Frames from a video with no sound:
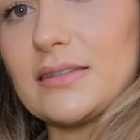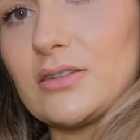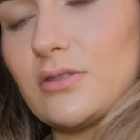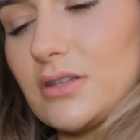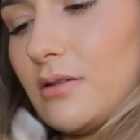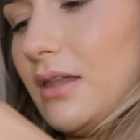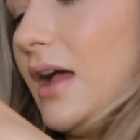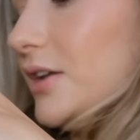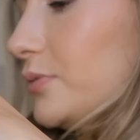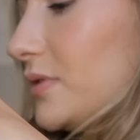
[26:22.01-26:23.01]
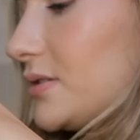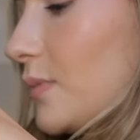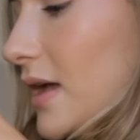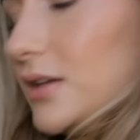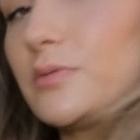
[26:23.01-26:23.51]
It's also lined with
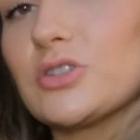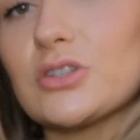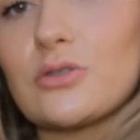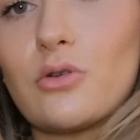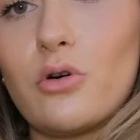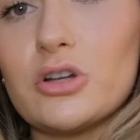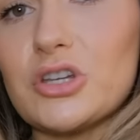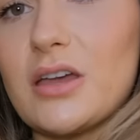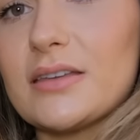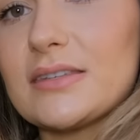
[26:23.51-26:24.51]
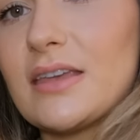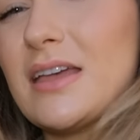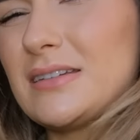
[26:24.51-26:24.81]
suede, which is gorgeous.